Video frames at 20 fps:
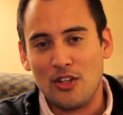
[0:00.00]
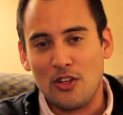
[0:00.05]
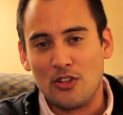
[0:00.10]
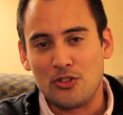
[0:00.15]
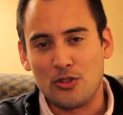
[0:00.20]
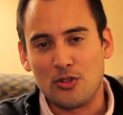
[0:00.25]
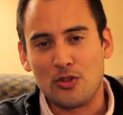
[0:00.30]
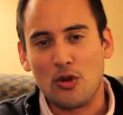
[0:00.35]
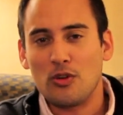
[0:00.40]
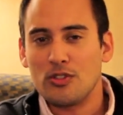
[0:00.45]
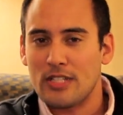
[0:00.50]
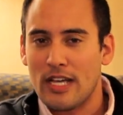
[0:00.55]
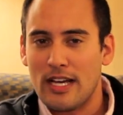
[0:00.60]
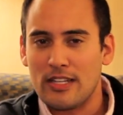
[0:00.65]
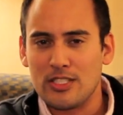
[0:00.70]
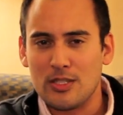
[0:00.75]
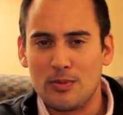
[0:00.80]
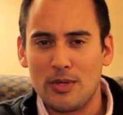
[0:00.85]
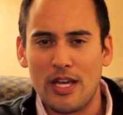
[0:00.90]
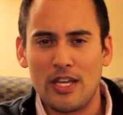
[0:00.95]
So they're always
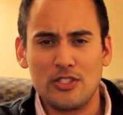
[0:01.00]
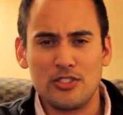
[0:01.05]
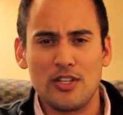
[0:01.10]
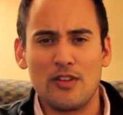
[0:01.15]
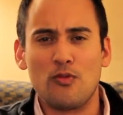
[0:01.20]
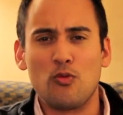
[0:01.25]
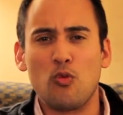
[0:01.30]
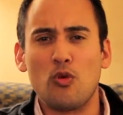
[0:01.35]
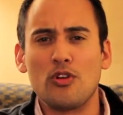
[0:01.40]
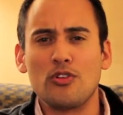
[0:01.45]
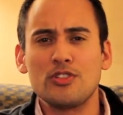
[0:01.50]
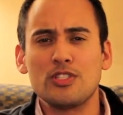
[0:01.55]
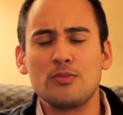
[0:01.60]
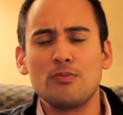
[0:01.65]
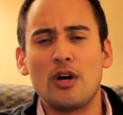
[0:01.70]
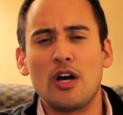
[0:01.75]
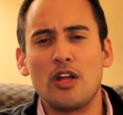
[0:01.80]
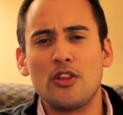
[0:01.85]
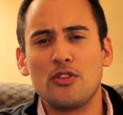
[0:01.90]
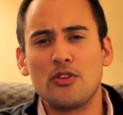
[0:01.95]
asking me, hey Jeff, what are some
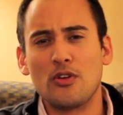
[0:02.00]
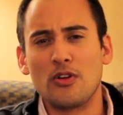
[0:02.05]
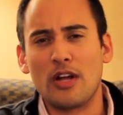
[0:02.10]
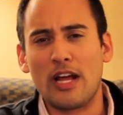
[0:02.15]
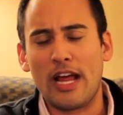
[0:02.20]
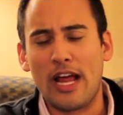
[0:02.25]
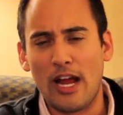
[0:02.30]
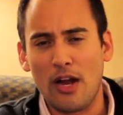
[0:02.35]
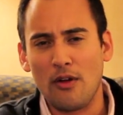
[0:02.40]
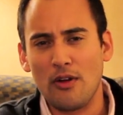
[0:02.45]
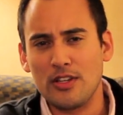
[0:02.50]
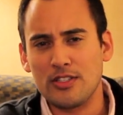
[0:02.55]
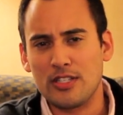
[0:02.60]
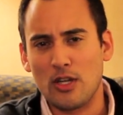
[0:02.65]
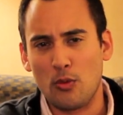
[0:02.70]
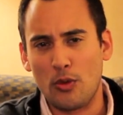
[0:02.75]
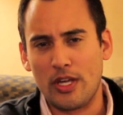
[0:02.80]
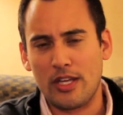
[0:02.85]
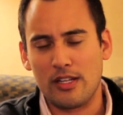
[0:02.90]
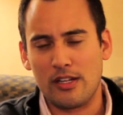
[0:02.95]
other areas
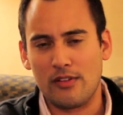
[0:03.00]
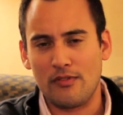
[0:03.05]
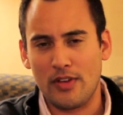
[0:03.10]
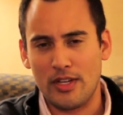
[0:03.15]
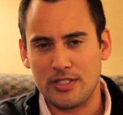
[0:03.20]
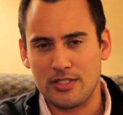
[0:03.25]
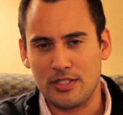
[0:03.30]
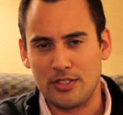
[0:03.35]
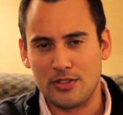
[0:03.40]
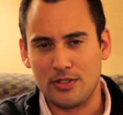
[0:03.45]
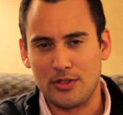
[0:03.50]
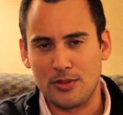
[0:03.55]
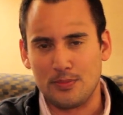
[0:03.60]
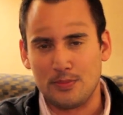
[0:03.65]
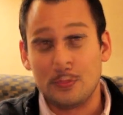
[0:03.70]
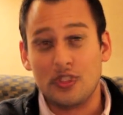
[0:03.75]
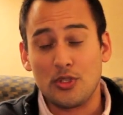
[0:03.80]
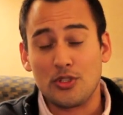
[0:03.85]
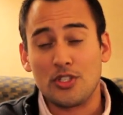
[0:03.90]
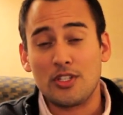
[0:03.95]
that we can invest into?
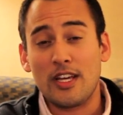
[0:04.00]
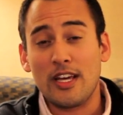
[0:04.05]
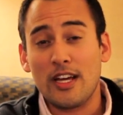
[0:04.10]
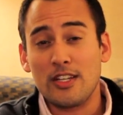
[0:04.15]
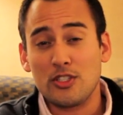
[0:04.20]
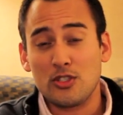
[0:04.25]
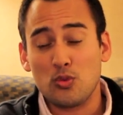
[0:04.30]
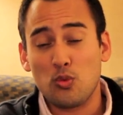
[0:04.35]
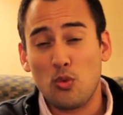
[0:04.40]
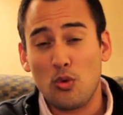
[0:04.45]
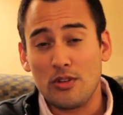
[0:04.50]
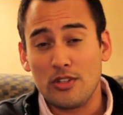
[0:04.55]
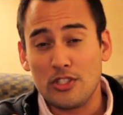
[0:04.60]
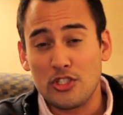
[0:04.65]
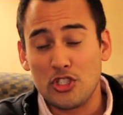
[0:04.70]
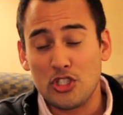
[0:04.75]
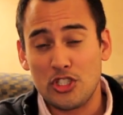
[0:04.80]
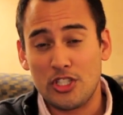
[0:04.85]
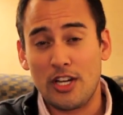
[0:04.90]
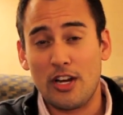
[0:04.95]
So today I just wanted to
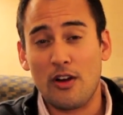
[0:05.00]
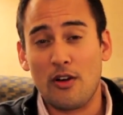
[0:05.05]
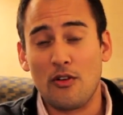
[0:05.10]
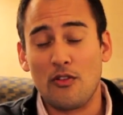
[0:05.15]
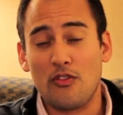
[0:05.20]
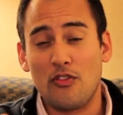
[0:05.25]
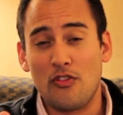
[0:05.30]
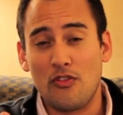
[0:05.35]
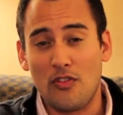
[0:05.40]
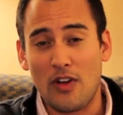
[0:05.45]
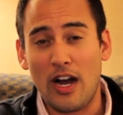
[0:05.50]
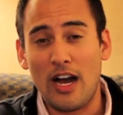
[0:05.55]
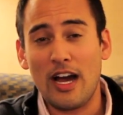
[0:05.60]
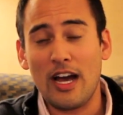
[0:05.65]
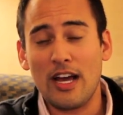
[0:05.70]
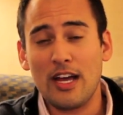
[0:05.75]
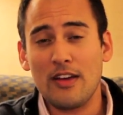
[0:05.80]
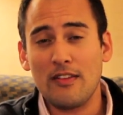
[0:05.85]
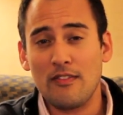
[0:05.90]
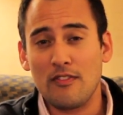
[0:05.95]
share
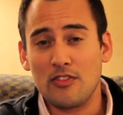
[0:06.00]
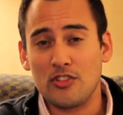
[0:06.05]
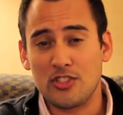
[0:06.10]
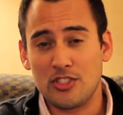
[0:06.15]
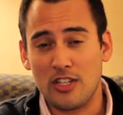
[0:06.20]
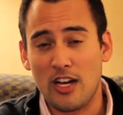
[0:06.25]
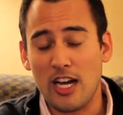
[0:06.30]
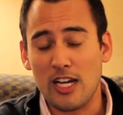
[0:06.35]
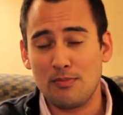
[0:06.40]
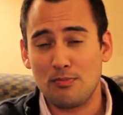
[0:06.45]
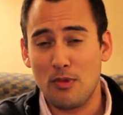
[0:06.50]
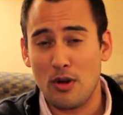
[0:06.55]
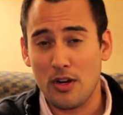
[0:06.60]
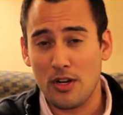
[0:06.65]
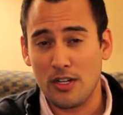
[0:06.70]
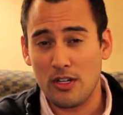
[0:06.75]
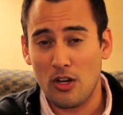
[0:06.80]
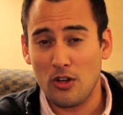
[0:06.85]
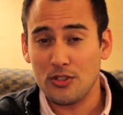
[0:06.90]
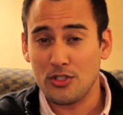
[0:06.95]
five stock
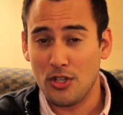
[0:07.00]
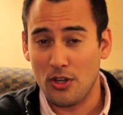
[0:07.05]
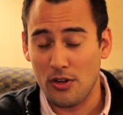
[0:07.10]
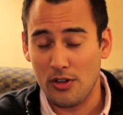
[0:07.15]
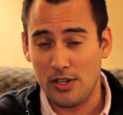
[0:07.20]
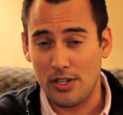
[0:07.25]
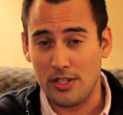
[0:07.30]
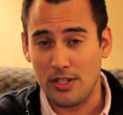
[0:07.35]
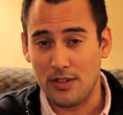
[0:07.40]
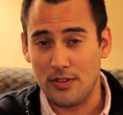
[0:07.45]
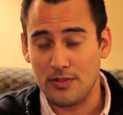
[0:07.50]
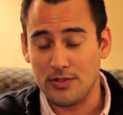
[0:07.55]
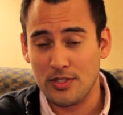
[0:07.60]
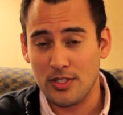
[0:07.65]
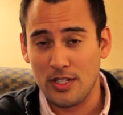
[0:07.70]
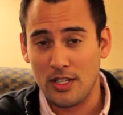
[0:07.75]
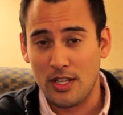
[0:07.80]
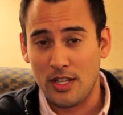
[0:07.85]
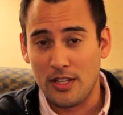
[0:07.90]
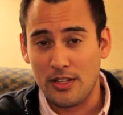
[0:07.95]
market alternatives
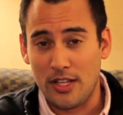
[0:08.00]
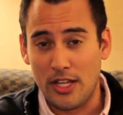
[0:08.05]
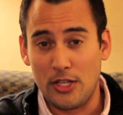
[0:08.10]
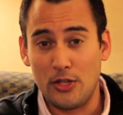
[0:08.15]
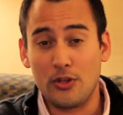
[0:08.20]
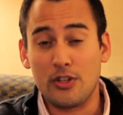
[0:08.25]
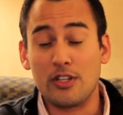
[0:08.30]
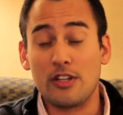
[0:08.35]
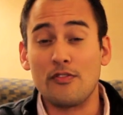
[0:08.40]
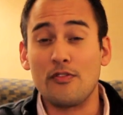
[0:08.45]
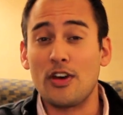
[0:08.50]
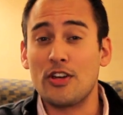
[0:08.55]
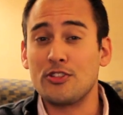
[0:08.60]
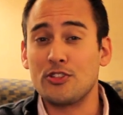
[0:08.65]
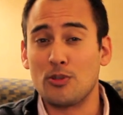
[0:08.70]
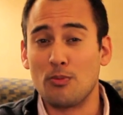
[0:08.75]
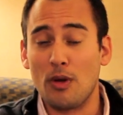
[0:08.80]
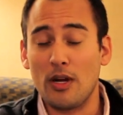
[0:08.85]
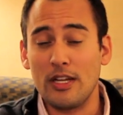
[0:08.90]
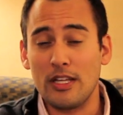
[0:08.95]
that you can
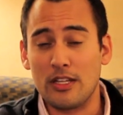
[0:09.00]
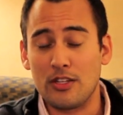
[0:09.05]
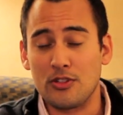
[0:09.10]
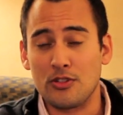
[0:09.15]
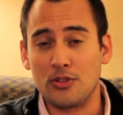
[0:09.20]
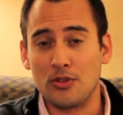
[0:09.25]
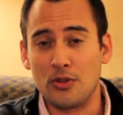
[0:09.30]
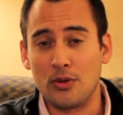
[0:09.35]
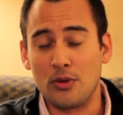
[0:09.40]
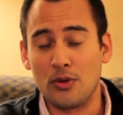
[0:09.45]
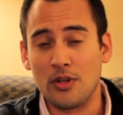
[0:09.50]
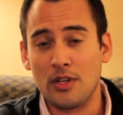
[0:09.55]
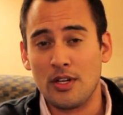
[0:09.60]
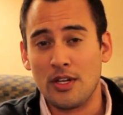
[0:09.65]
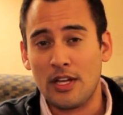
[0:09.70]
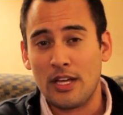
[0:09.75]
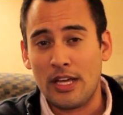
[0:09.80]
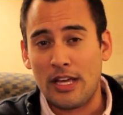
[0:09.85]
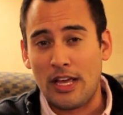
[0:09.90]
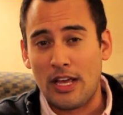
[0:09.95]
invest your money into,
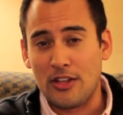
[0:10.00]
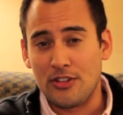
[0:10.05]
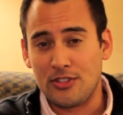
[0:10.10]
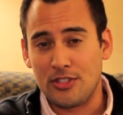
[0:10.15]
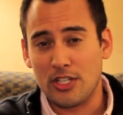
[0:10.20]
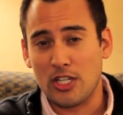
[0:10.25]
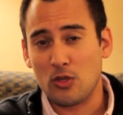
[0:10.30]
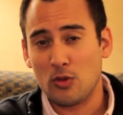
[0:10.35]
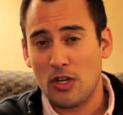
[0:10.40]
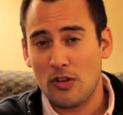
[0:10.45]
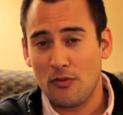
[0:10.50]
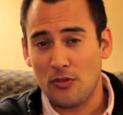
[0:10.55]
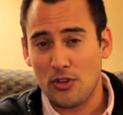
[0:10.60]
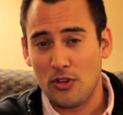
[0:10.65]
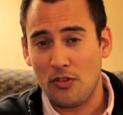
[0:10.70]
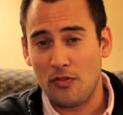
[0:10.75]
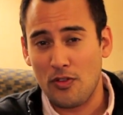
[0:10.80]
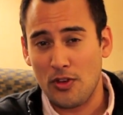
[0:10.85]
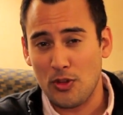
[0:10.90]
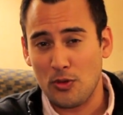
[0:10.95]
and stick around for
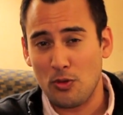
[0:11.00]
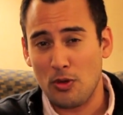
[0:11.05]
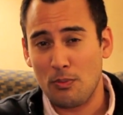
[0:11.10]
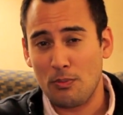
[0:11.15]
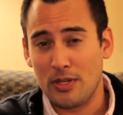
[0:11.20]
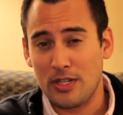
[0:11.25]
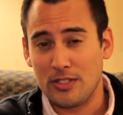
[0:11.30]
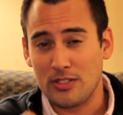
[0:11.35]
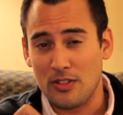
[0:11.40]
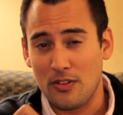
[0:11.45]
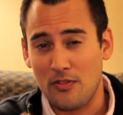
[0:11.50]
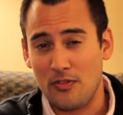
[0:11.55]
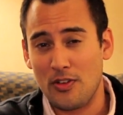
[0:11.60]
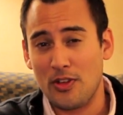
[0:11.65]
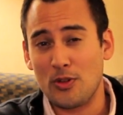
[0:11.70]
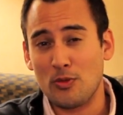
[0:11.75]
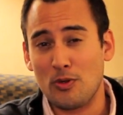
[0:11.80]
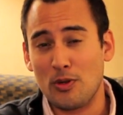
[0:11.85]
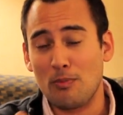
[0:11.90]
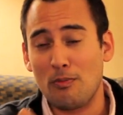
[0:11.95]
the fifth one because the
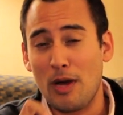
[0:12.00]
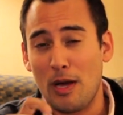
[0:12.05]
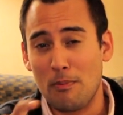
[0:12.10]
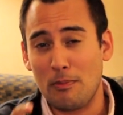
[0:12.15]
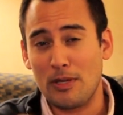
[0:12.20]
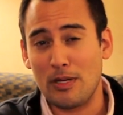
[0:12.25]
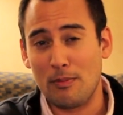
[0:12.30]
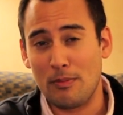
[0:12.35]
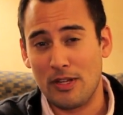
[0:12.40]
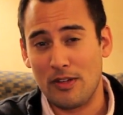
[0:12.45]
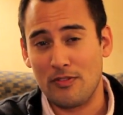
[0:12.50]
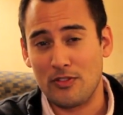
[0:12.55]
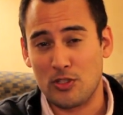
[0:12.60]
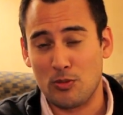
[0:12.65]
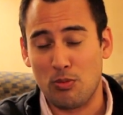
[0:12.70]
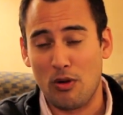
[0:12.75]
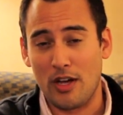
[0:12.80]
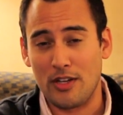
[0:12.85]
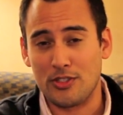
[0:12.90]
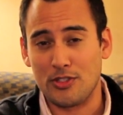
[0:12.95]
fifth one might be a bit of a
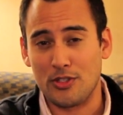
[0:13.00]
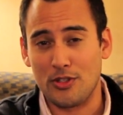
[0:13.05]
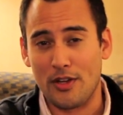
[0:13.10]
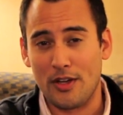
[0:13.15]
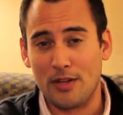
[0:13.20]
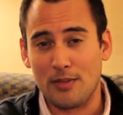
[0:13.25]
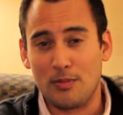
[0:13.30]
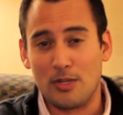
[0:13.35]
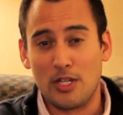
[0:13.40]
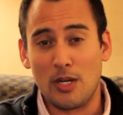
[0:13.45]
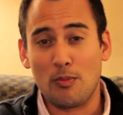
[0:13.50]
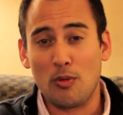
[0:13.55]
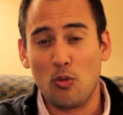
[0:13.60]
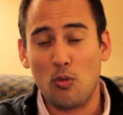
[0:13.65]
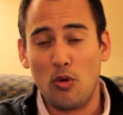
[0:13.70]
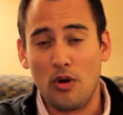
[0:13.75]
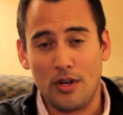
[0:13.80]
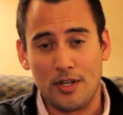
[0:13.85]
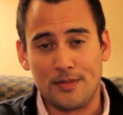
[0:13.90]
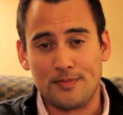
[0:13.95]
surprise to you. But number
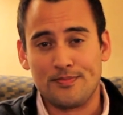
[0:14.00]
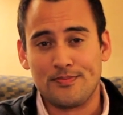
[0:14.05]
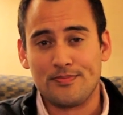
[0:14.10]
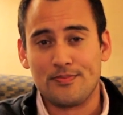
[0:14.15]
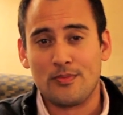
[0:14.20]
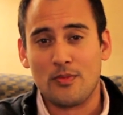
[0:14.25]
one,